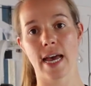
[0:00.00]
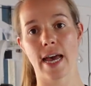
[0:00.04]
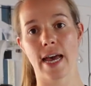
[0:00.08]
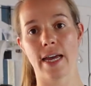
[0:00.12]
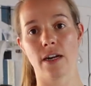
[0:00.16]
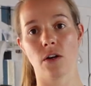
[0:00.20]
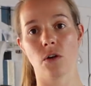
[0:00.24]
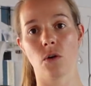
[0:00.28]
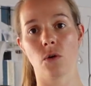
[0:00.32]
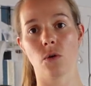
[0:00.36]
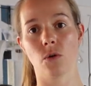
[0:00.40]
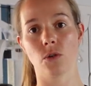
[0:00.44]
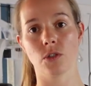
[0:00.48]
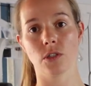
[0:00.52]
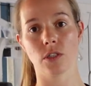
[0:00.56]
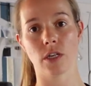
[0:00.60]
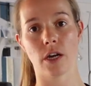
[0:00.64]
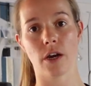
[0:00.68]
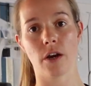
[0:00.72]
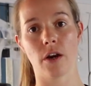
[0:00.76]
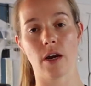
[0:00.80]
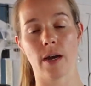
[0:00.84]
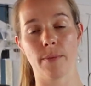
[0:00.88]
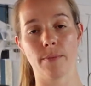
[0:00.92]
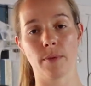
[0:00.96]
and also
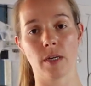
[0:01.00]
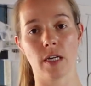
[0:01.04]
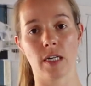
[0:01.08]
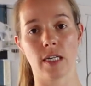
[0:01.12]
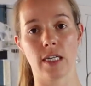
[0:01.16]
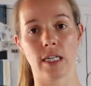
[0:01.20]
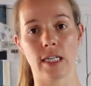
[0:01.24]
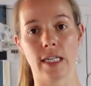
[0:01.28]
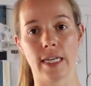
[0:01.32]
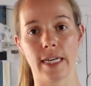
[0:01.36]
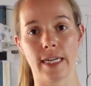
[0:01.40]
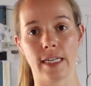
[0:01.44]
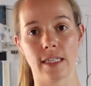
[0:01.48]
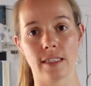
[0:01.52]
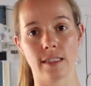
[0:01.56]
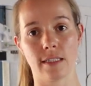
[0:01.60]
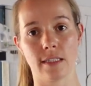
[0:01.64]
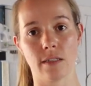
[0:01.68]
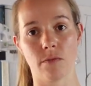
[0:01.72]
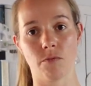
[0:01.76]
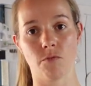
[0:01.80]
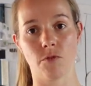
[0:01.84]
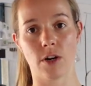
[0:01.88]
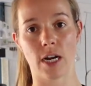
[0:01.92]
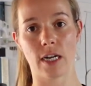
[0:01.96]
I'm going to link
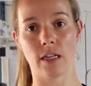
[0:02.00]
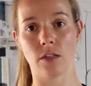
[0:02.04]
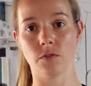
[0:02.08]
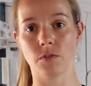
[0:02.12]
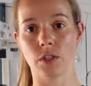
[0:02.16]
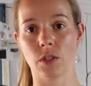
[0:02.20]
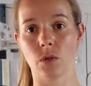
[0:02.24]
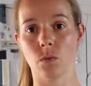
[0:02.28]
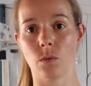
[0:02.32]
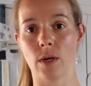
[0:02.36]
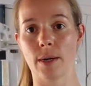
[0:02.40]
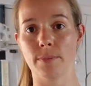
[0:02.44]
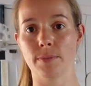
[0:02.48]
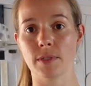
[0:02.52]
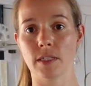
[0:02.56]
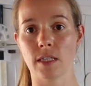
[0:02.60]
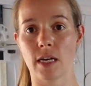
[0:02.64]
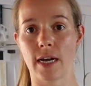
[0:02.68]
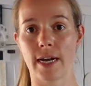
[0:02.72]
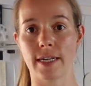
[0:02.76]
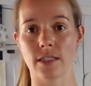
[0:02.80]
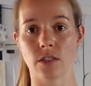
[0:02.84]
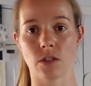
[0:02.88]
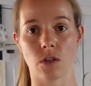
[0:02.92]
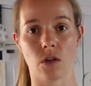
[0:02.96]
some relevant
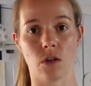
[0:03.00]
websites